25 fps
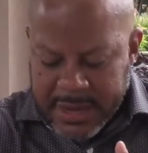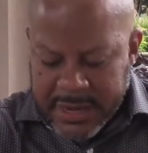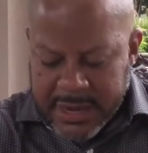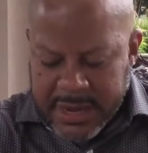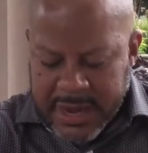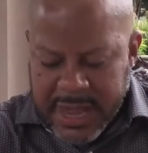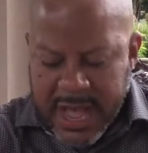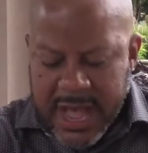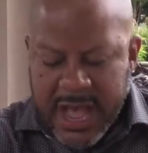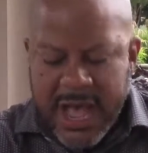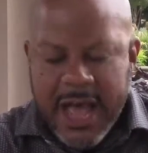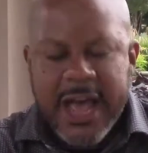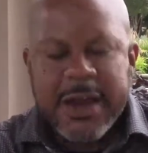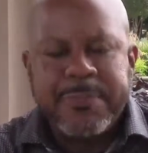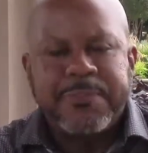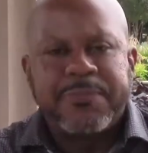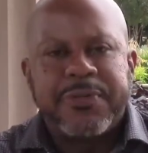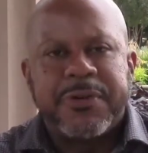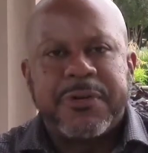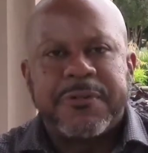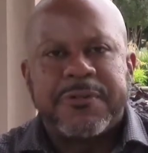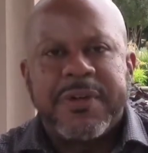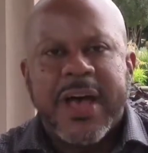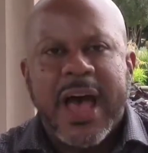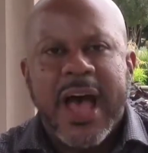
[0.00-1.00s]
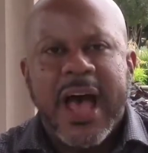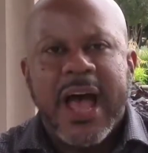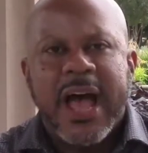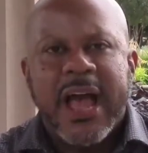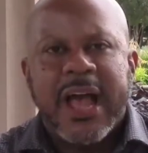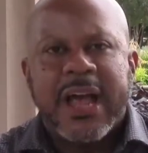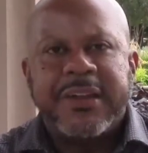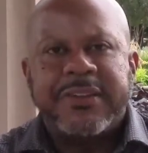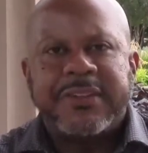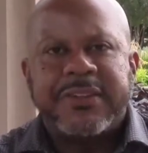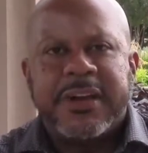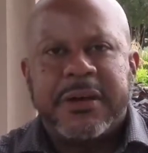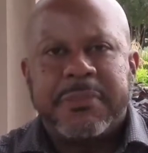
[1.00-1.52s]
God
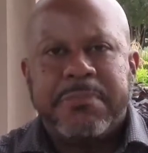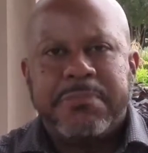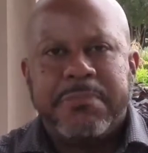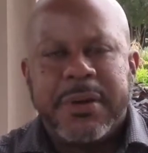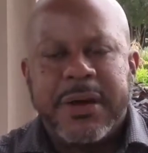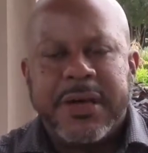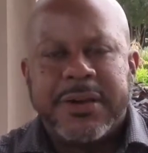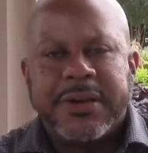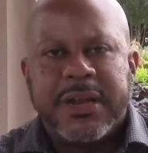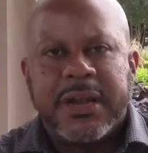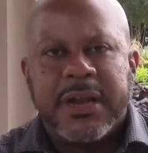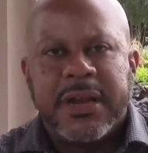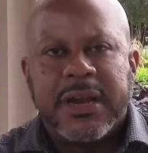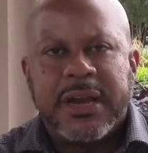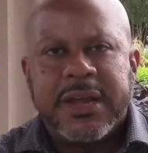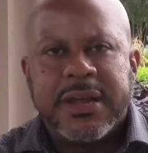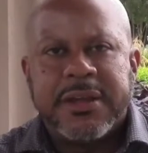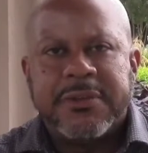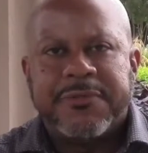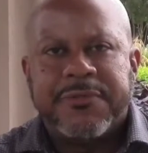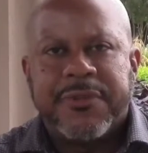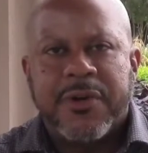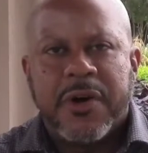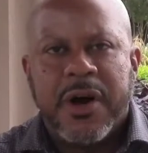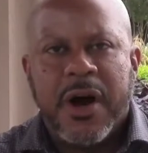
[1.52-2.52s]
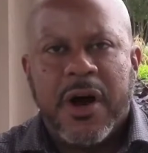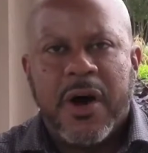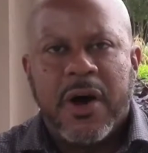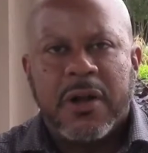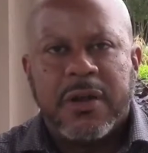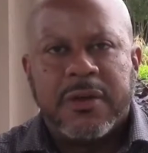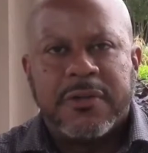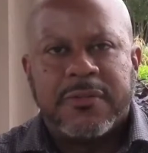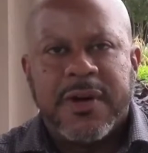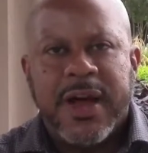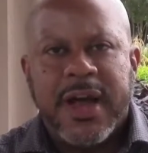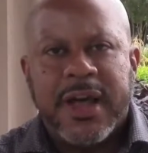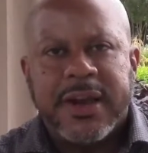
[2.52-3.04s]
provides abundantly for
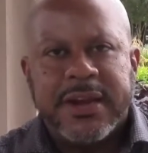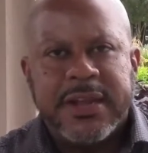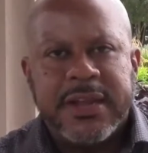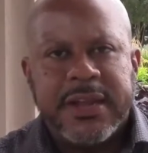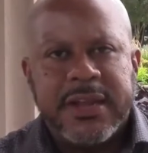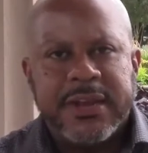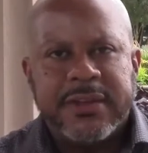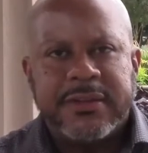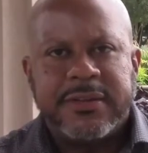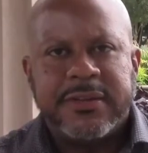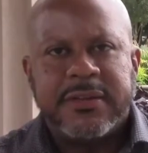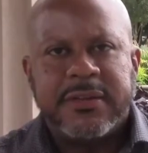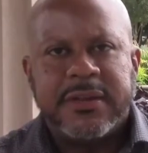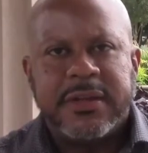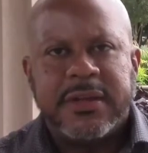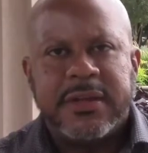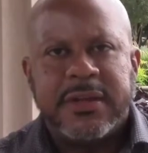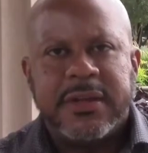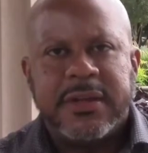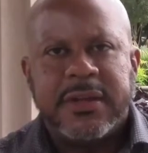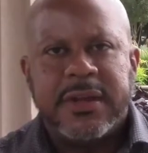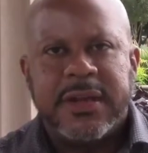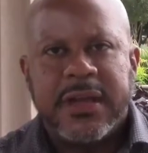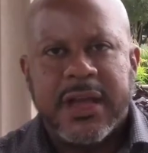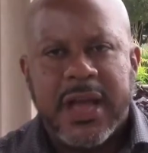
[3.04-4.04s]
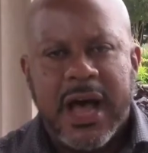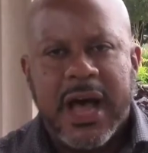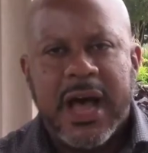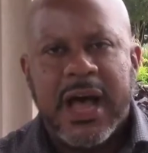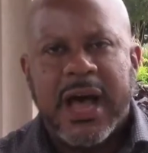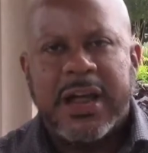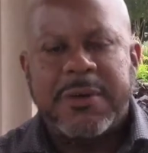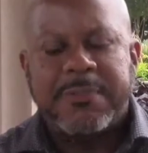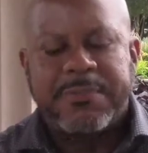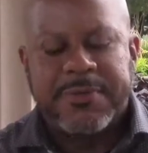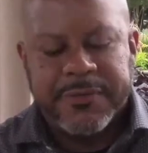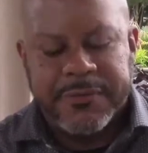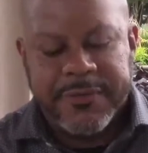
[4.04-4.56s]
all of our needs.
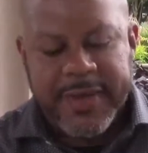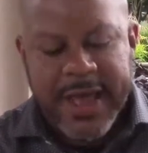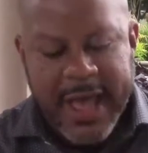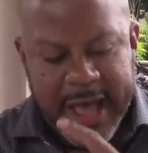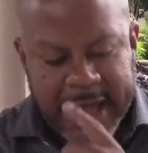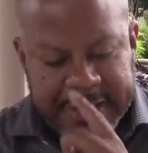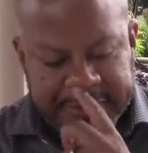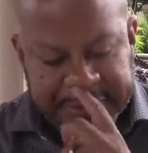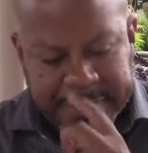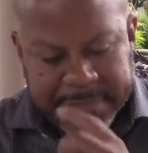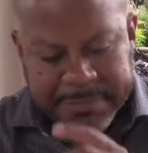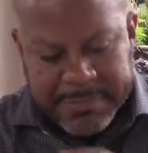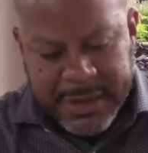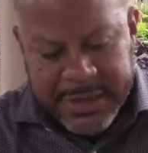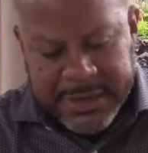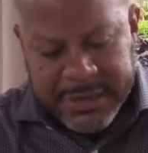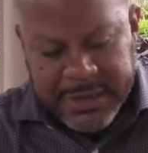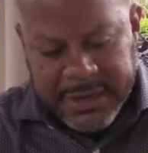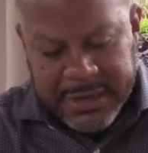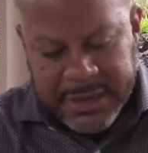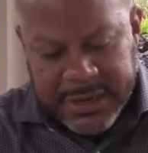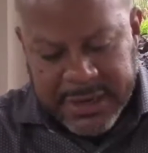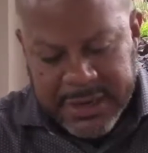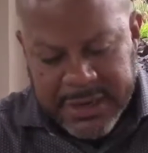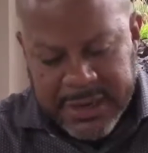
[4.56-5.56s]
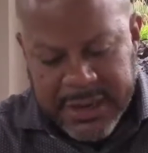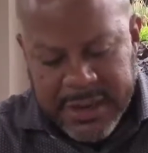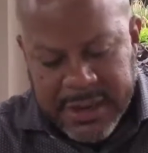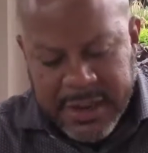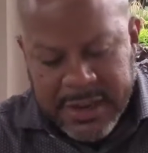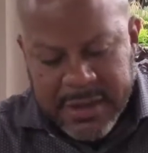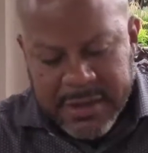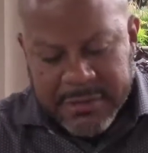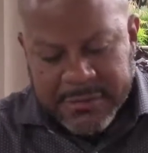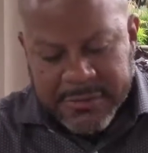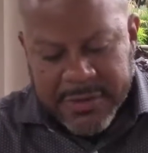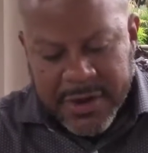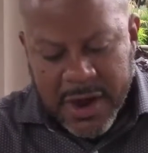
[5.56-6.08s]
God provides abundantly
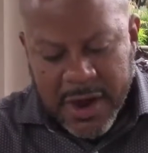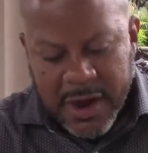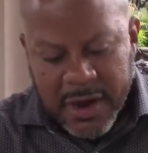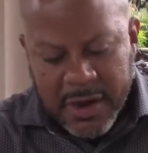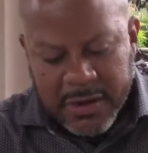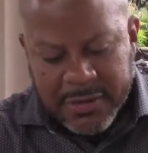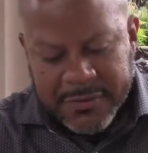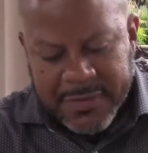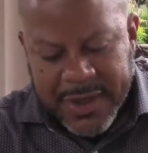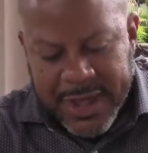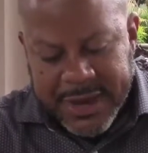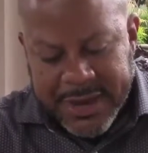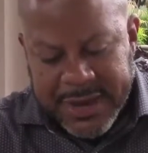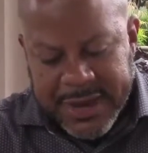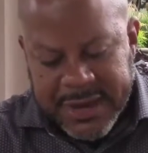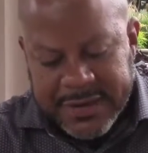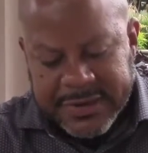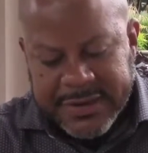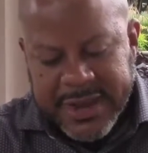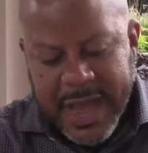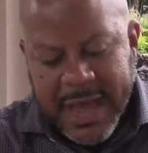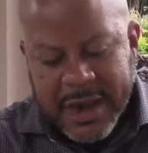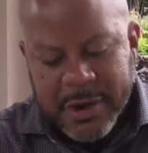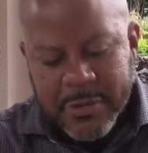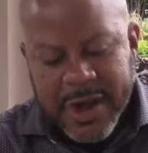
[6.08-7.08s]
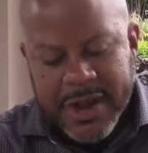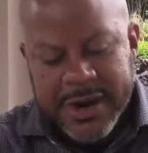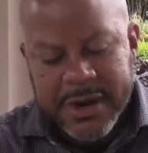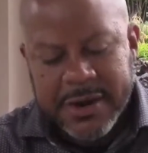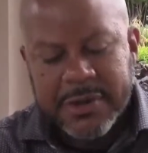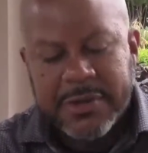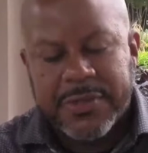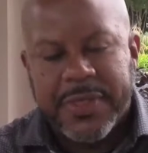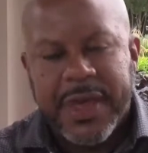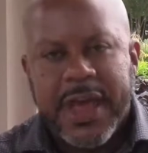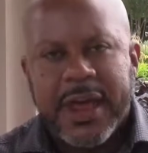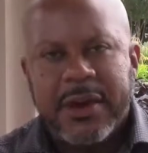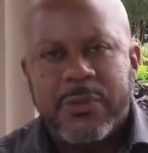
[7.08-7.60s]
for all of our needs. How do I
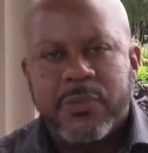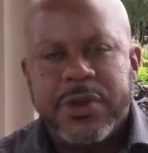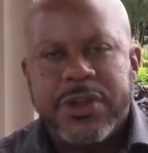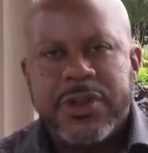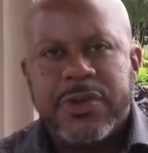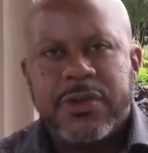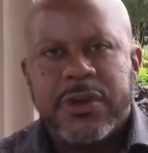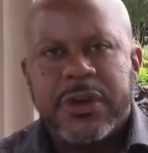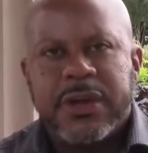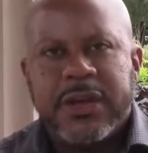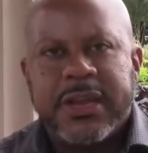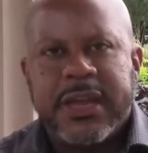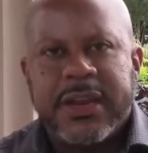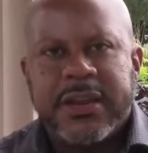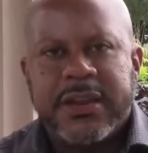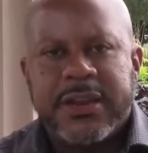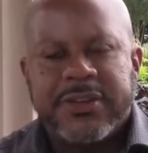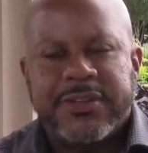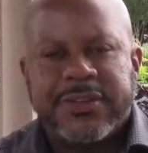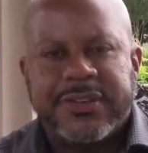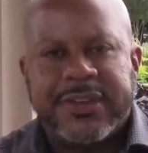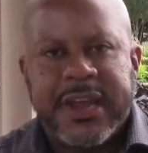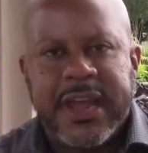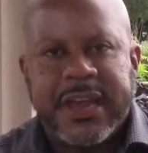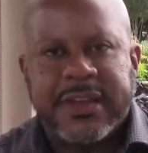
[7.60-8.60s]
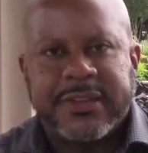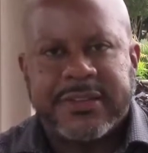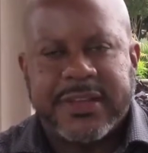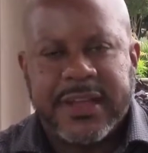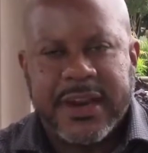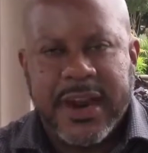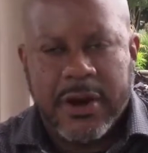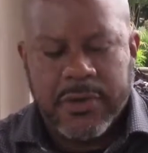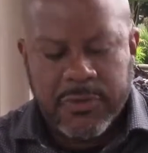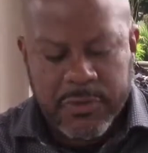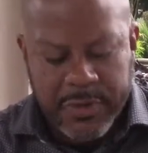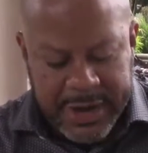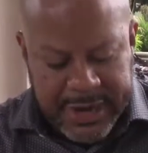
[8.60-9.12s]
know that? When you look in this text that
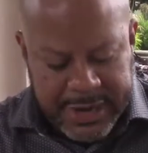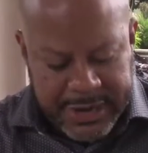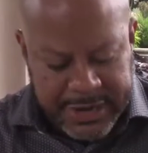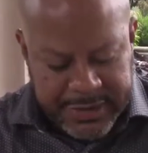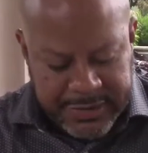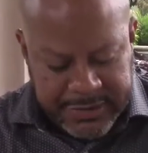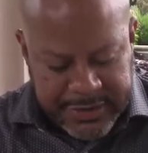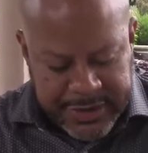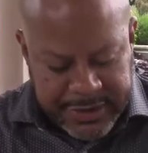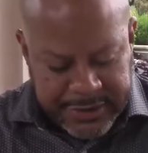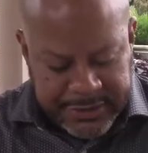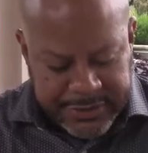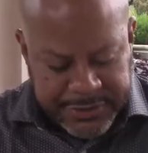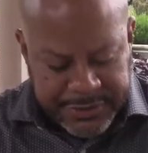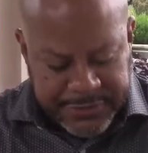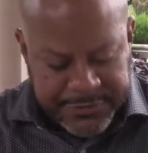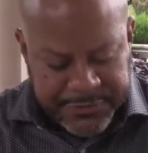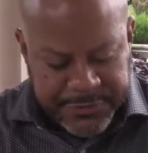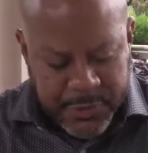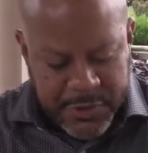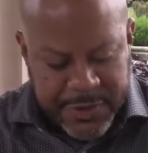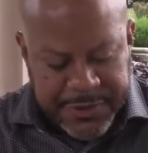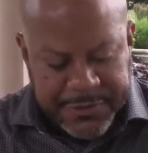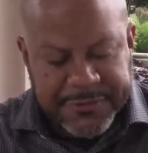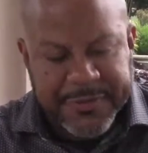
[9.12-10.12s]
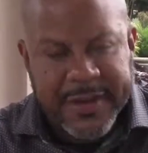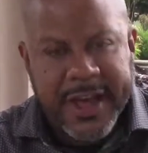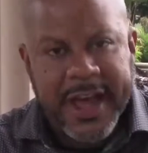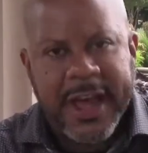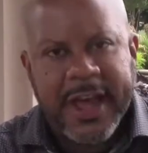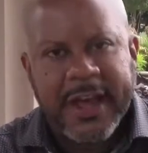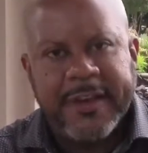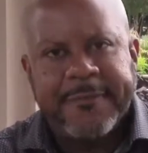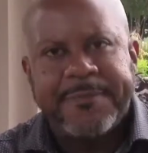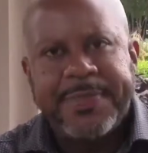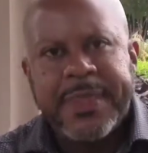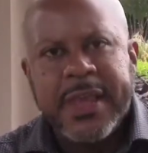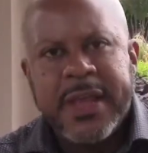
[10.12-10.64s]
I read in Genesis
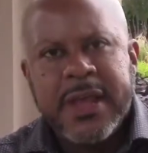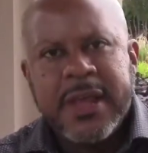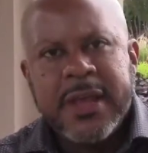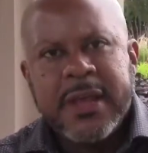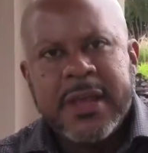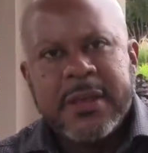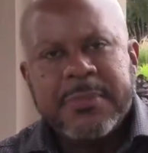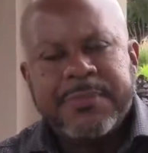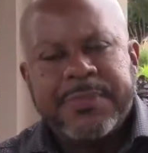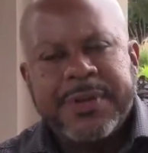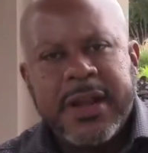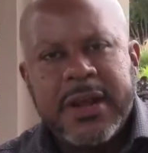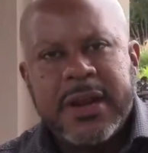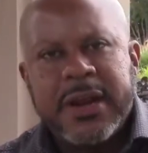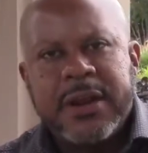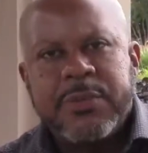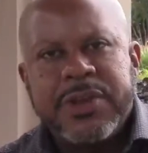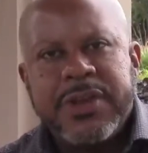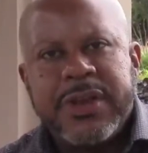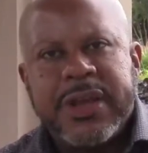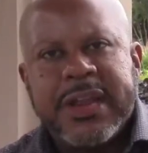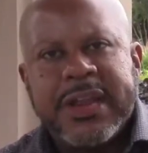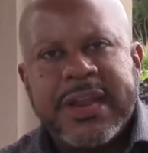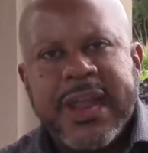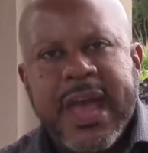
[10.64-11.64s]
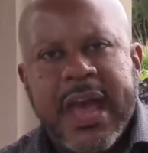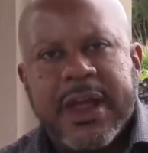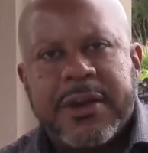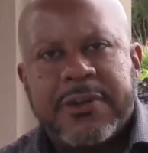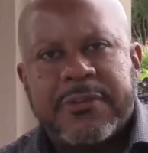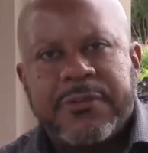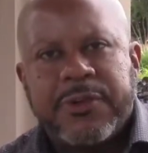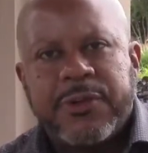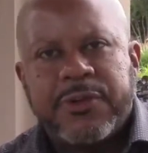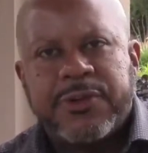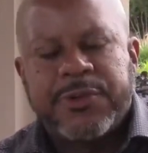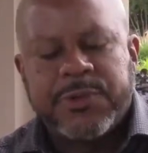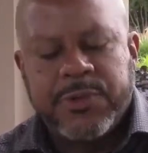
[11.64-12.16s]
45, particularly when you get down to
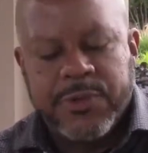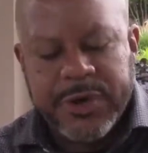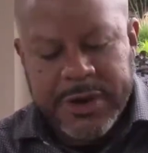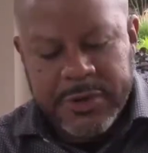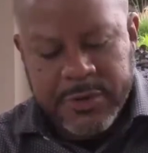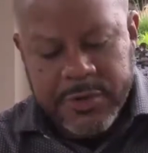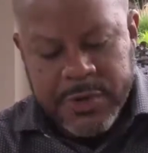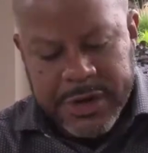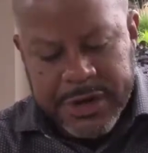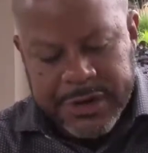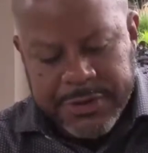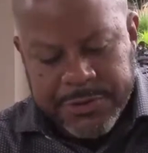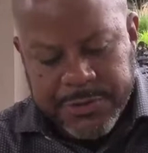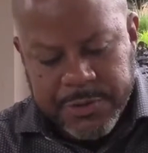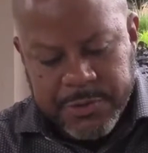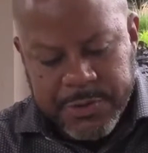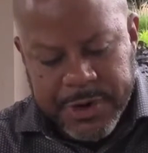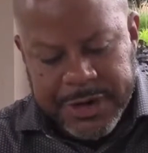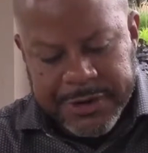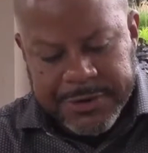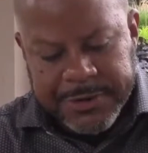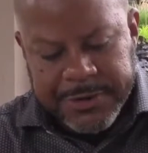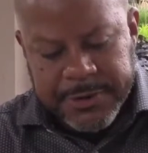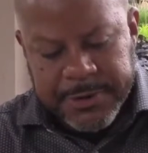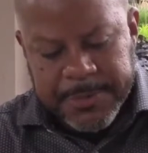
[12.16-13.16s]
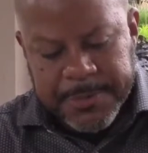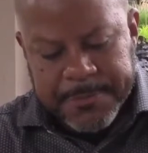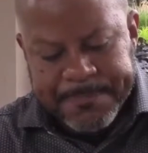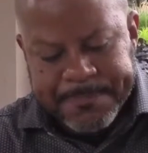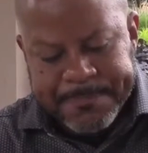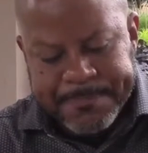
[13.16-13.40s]
verse 21 and 22,